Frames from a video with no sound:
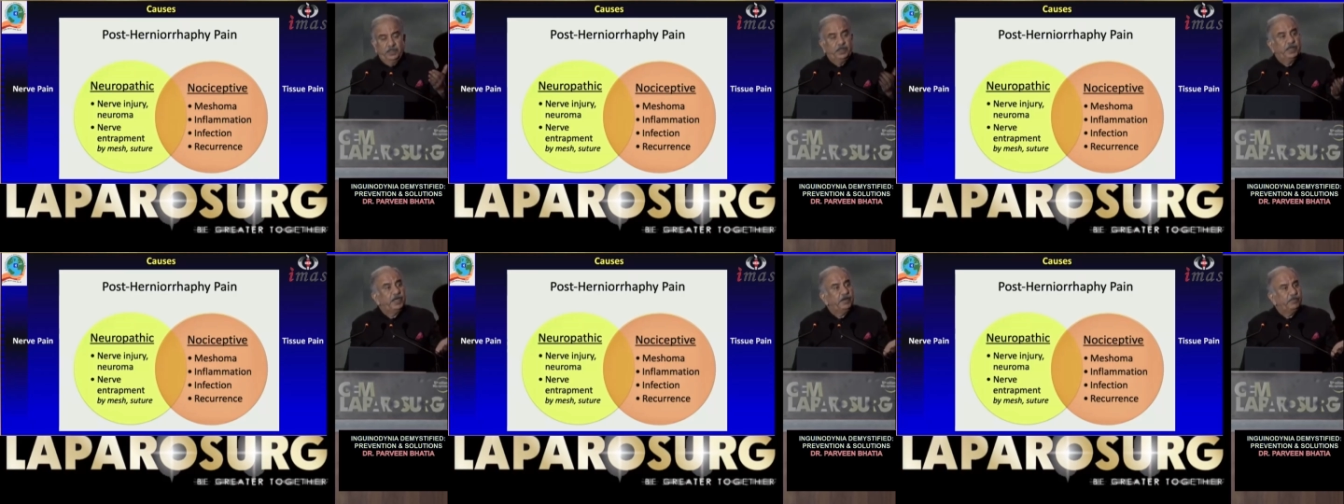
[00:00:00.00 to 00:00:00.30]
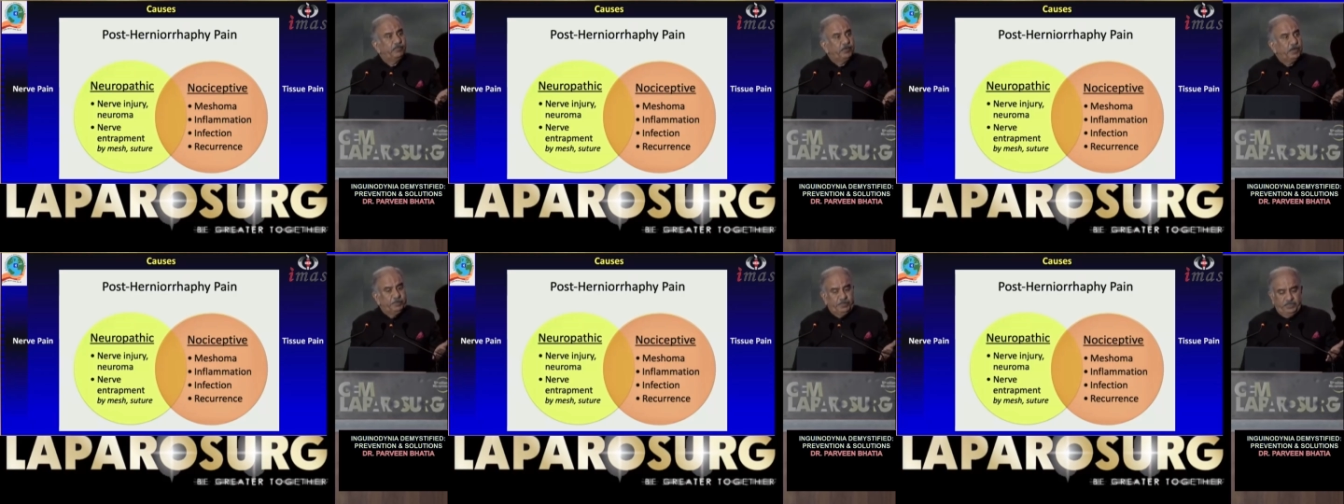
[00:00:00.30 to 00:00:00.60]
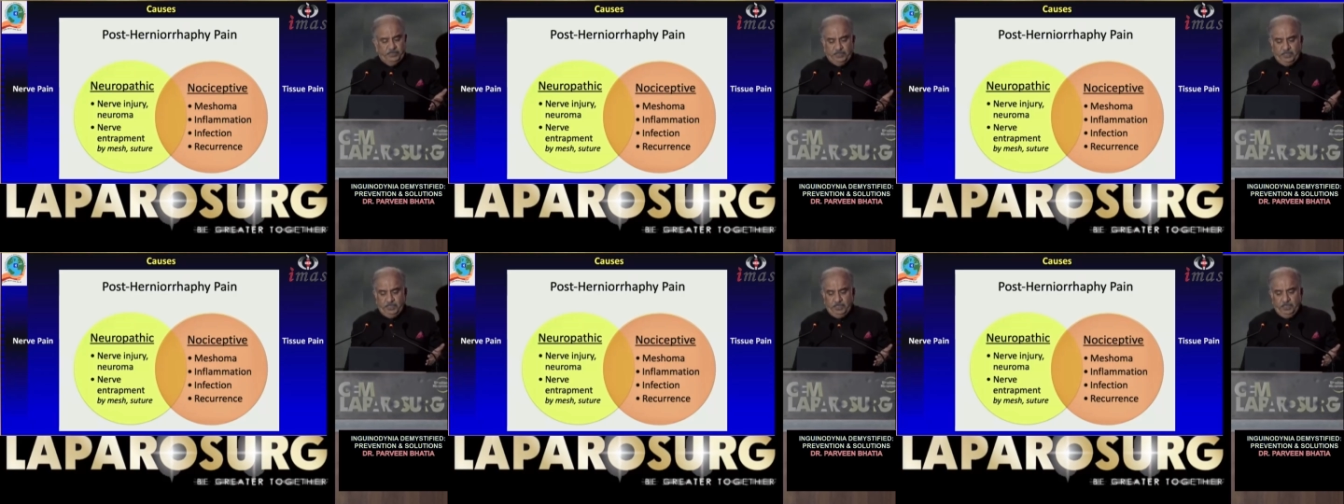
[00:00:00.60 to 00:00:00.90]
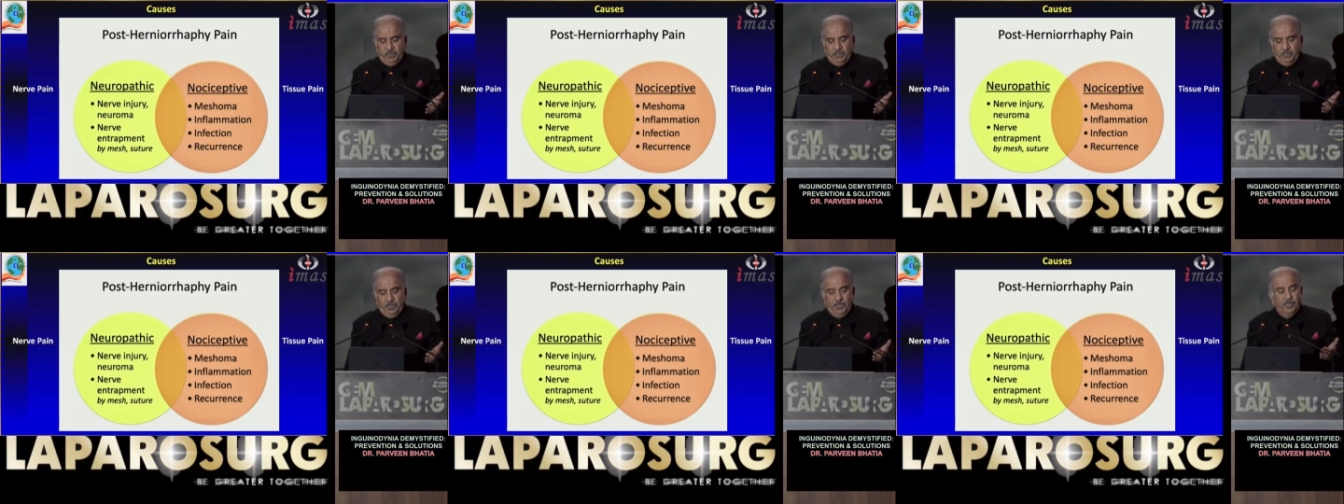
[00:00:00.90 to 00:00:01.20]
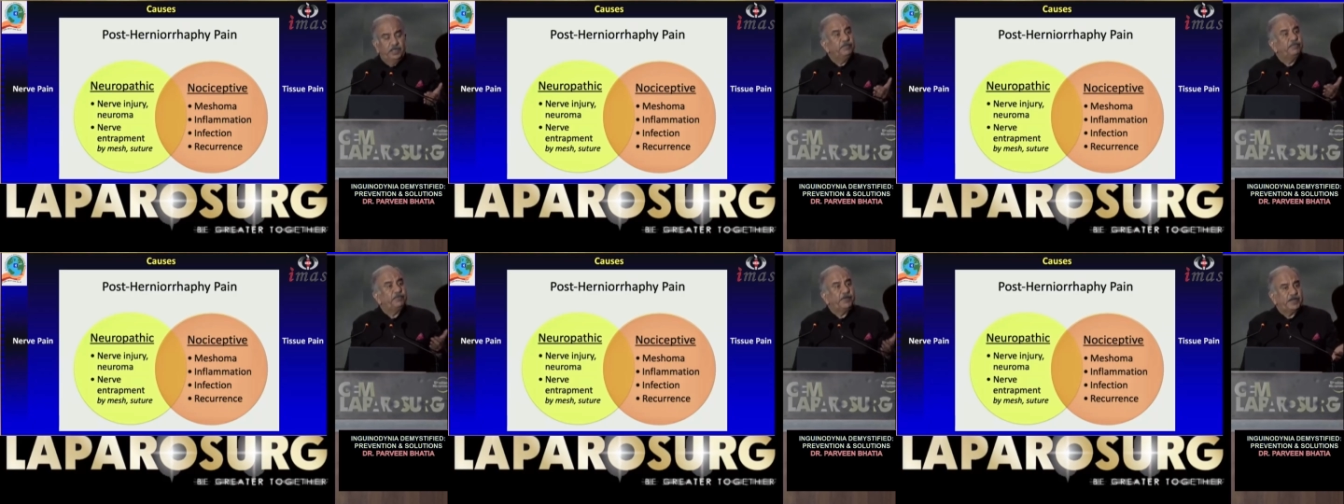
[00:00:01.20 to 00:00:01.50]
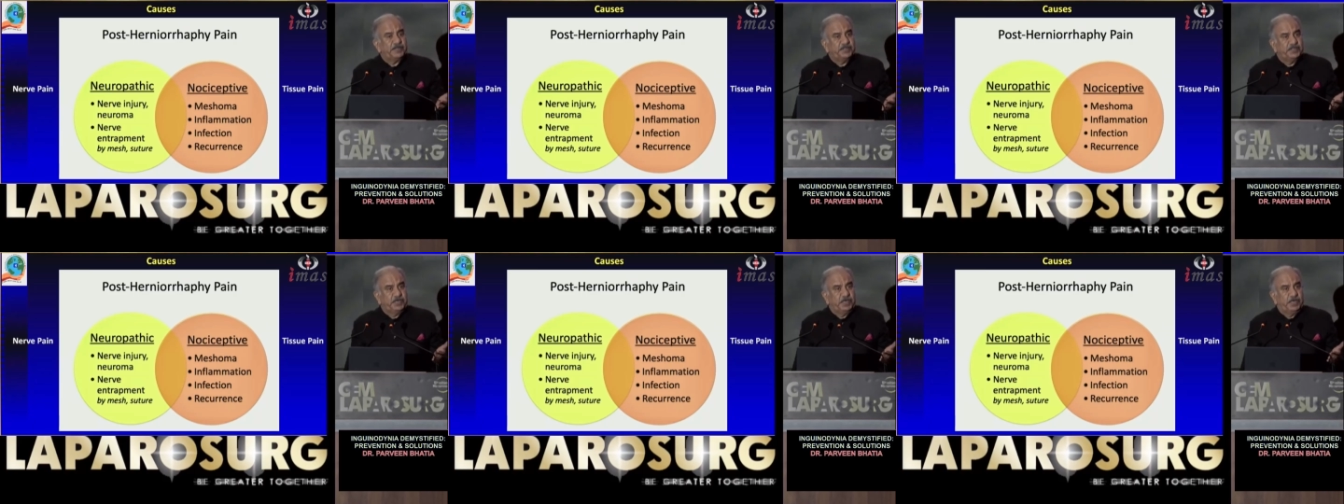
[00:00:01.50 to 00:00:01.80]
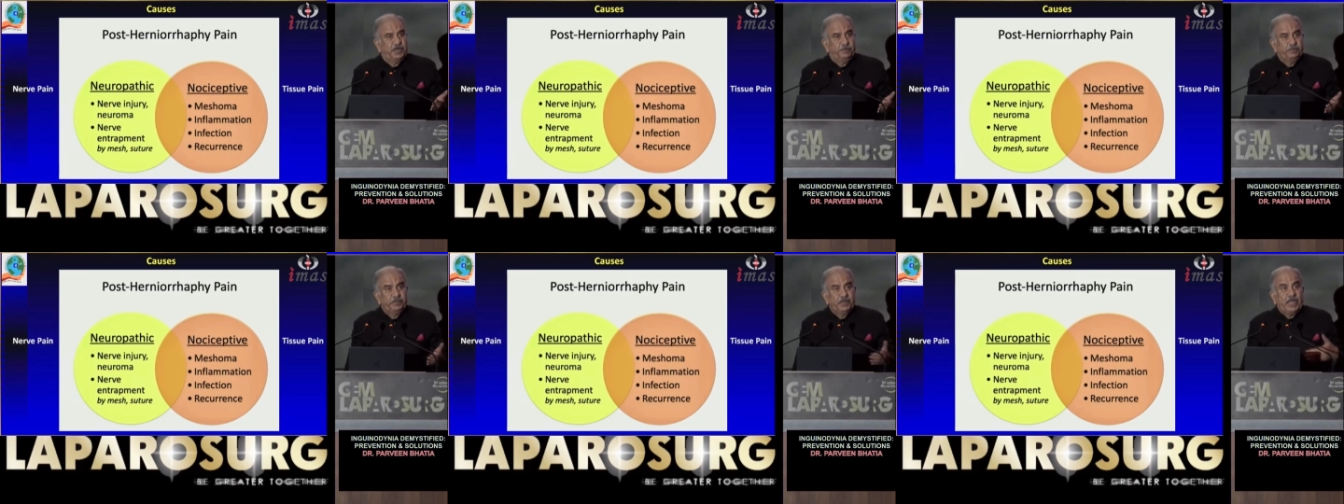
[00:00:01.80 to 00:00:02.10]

inflammation, infection